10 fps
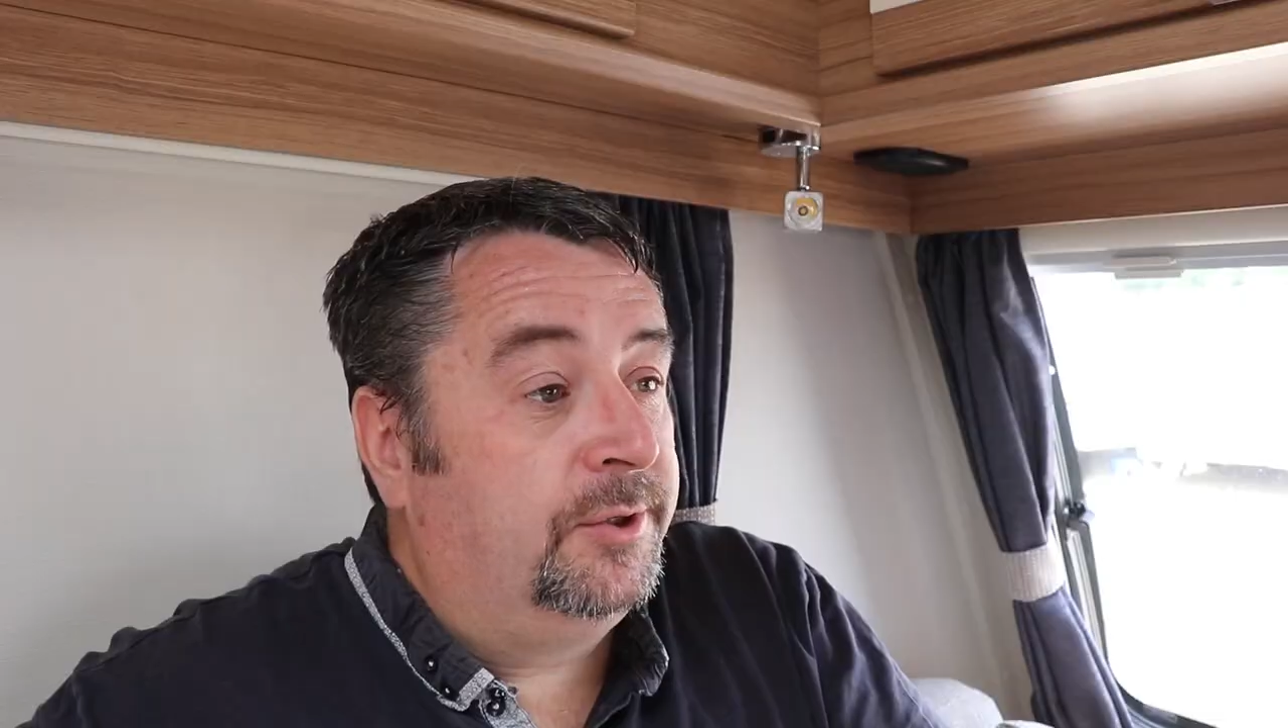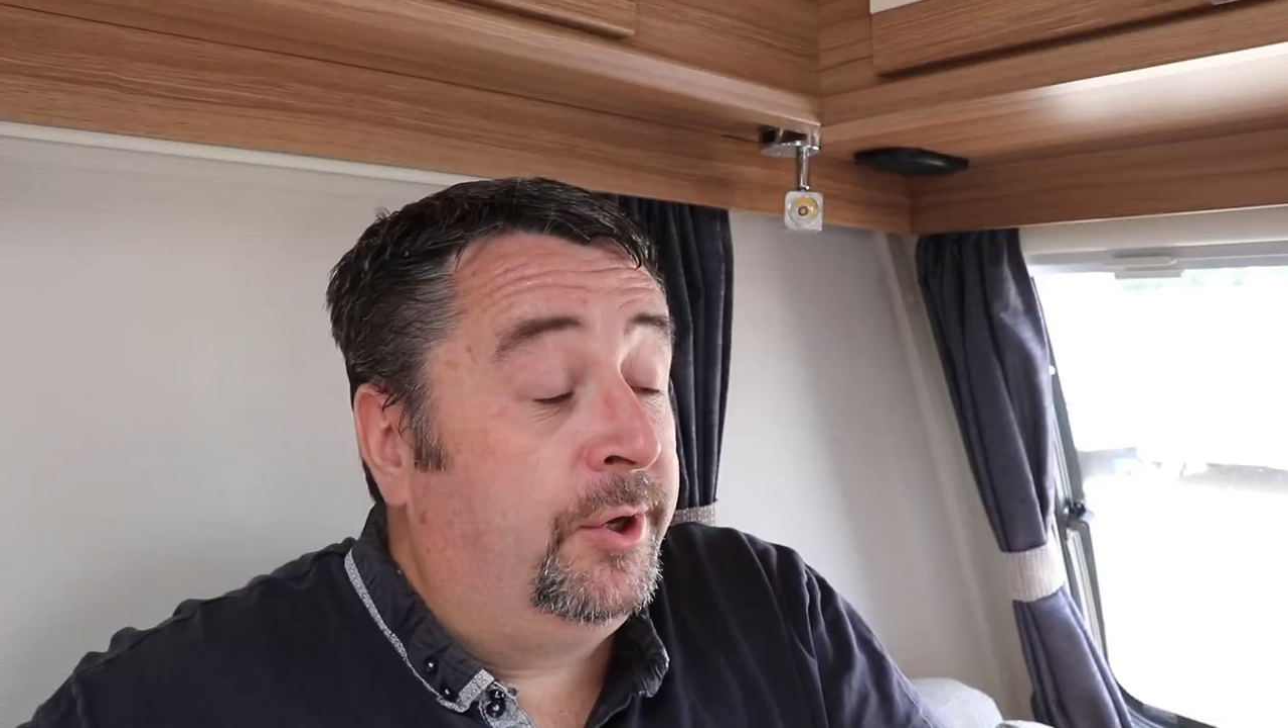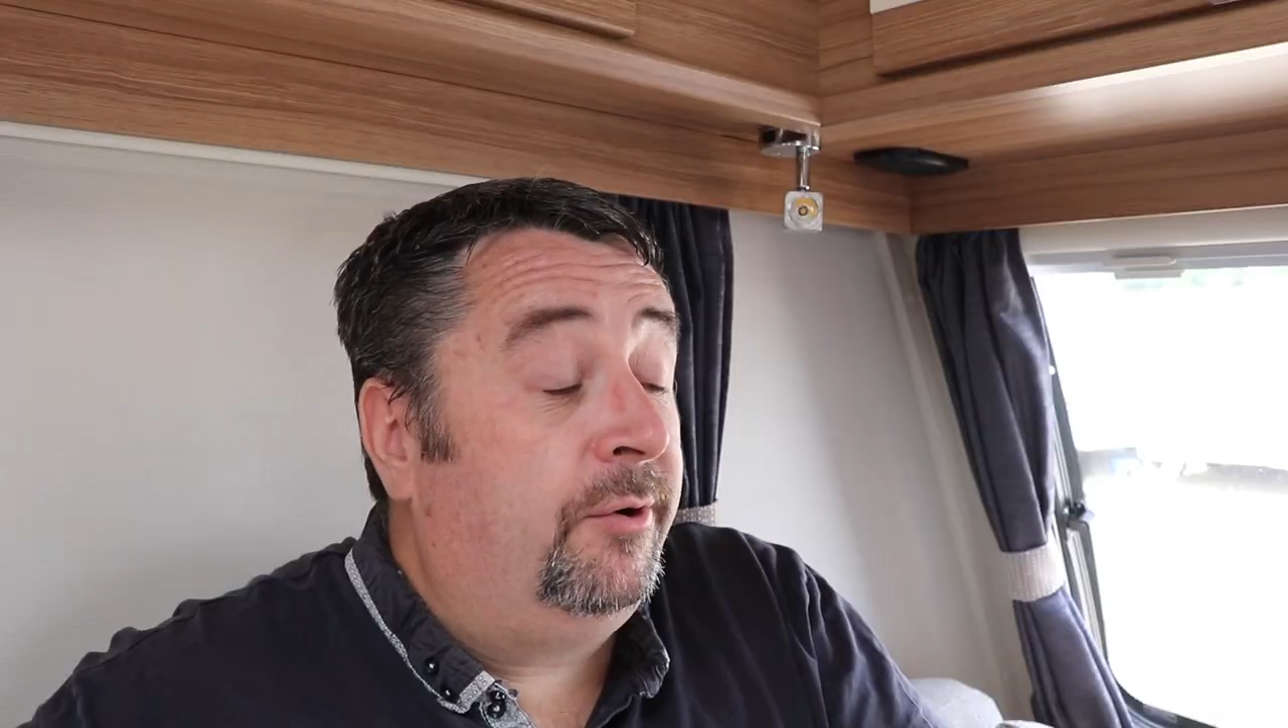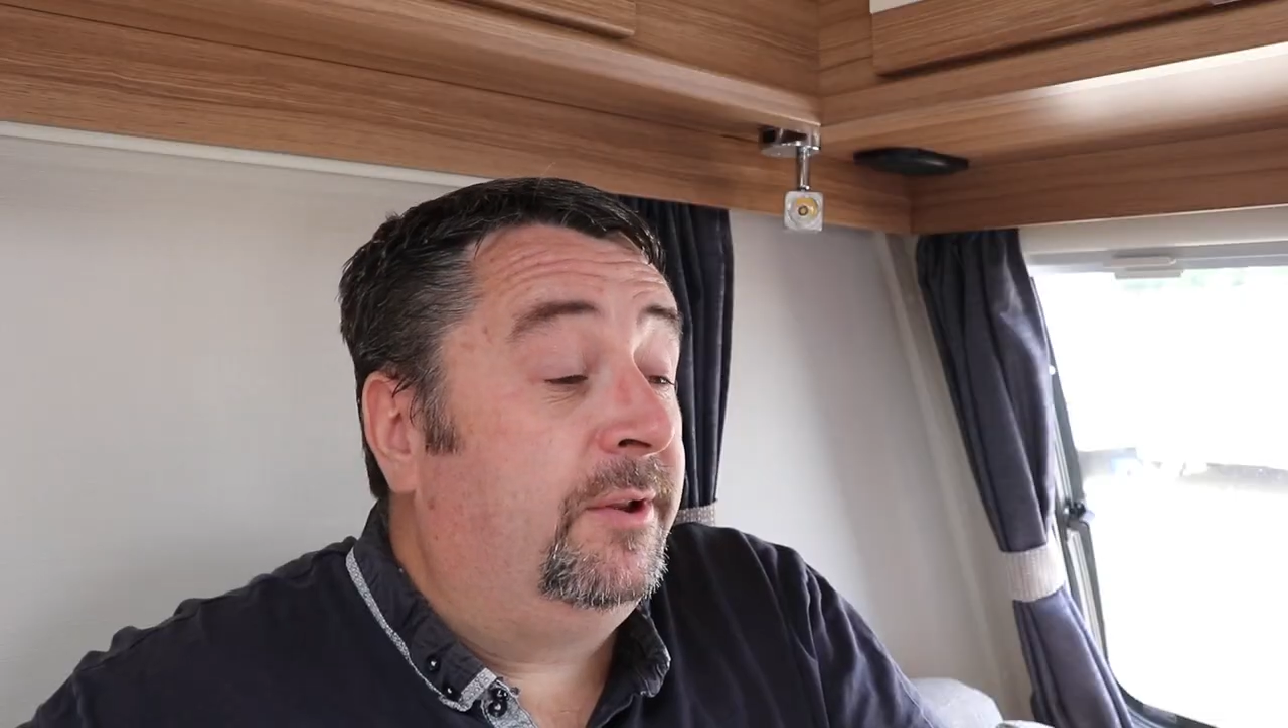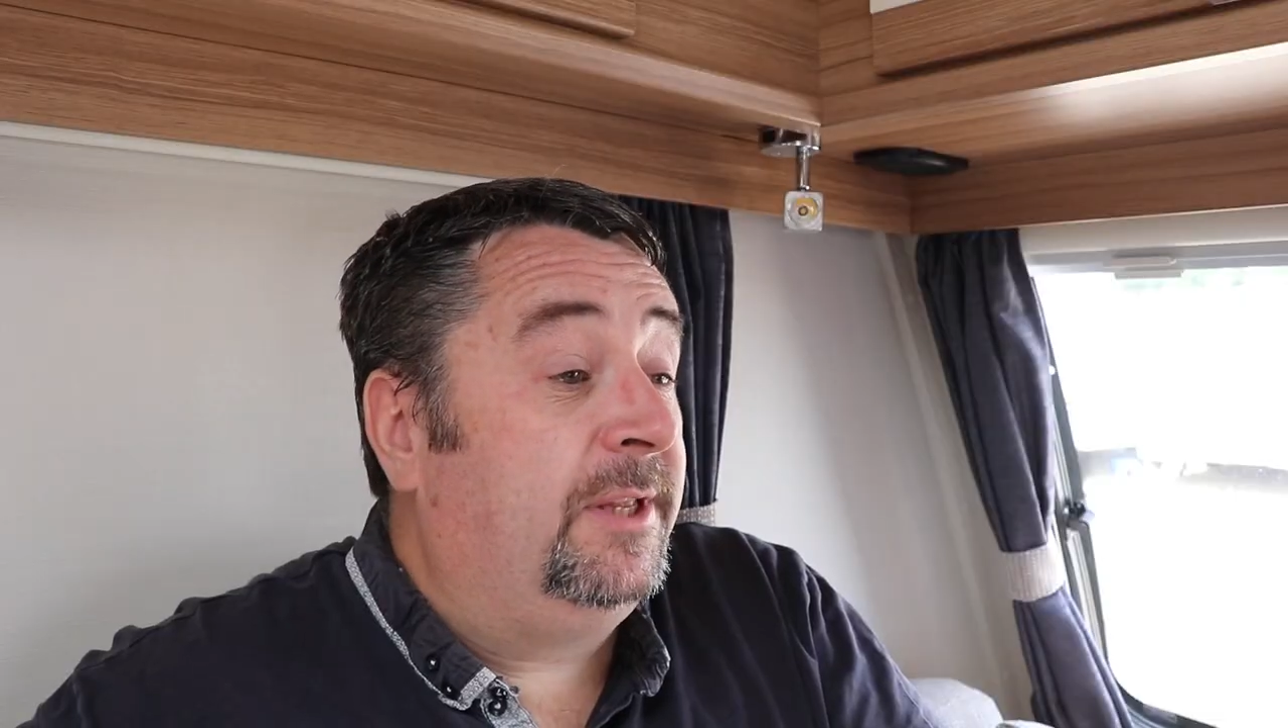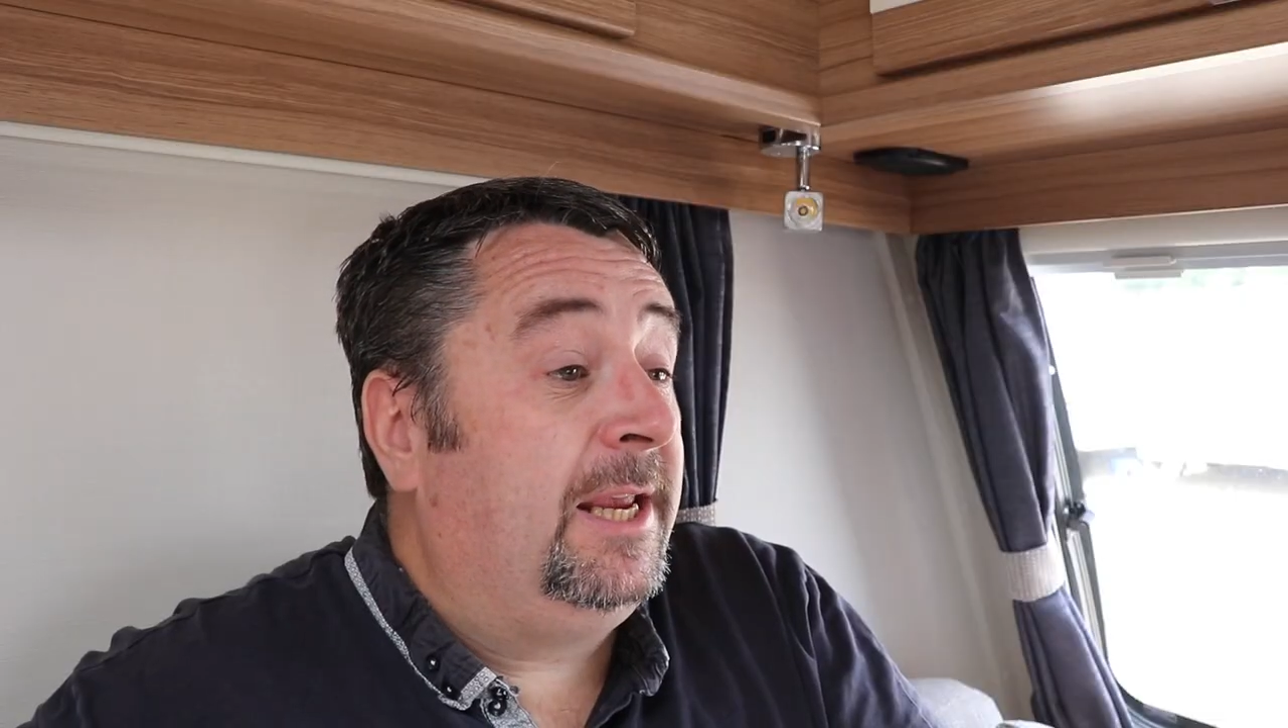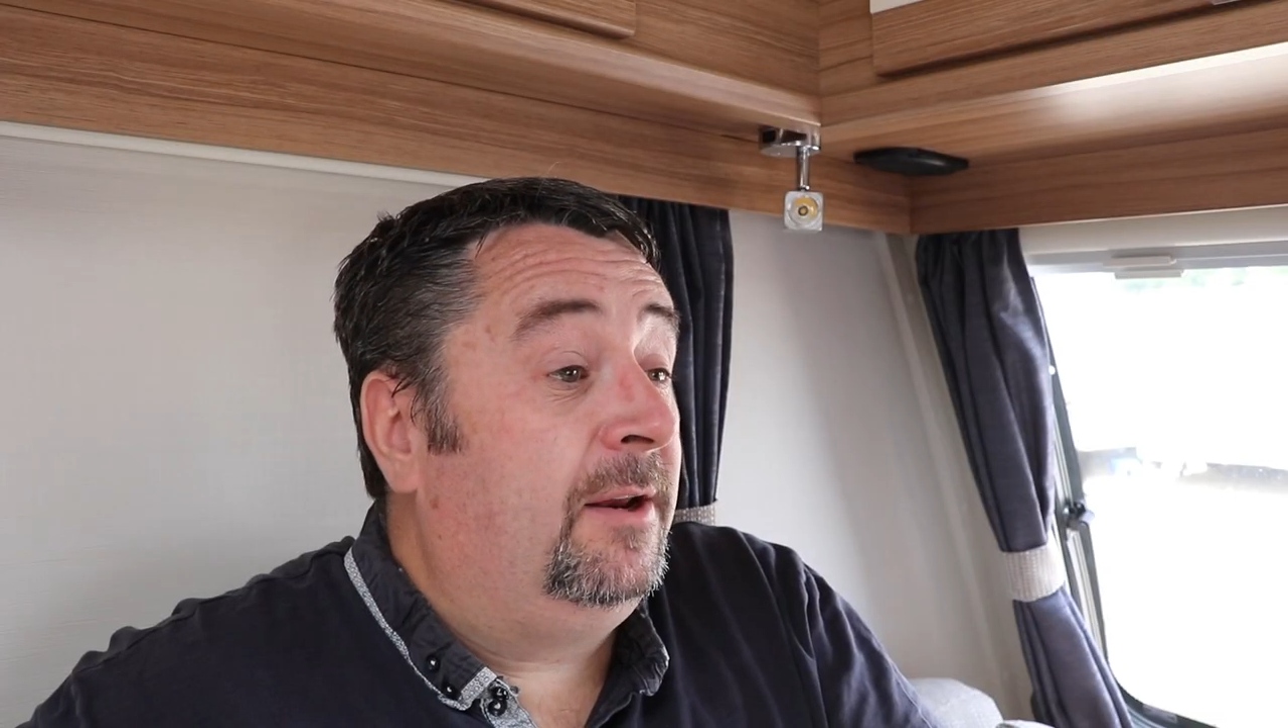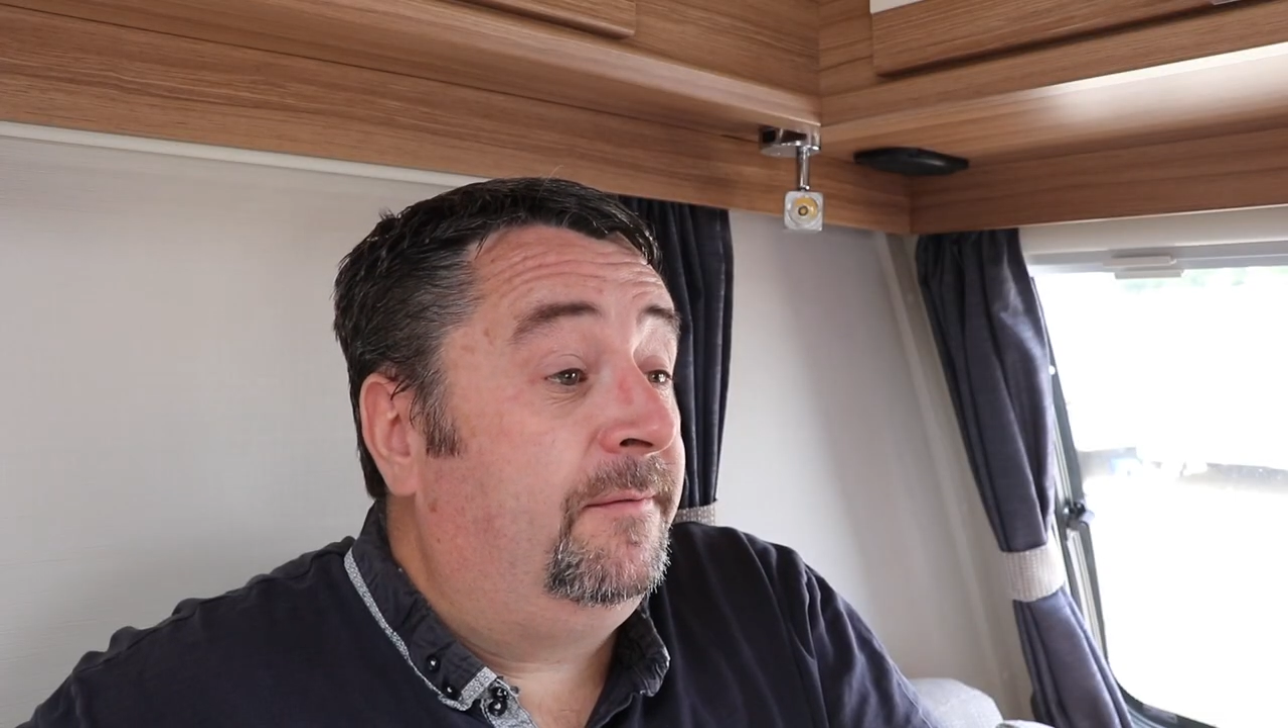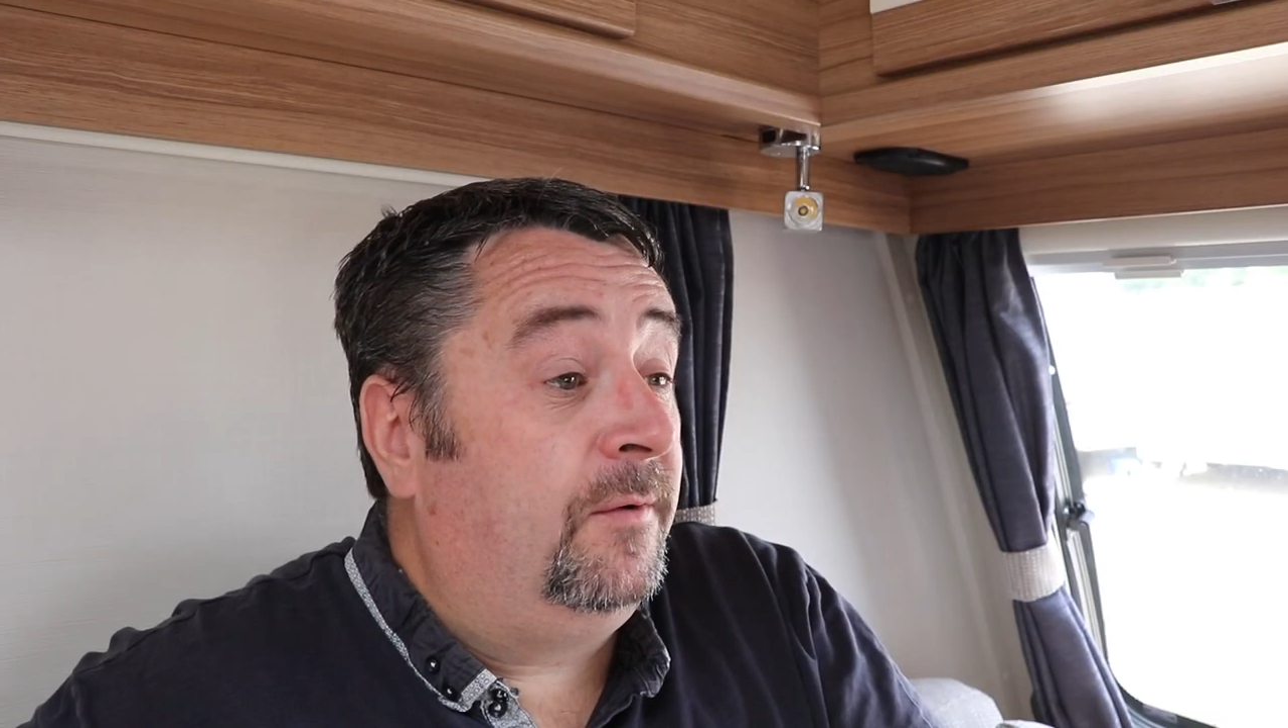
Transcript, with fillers: So you're a dealer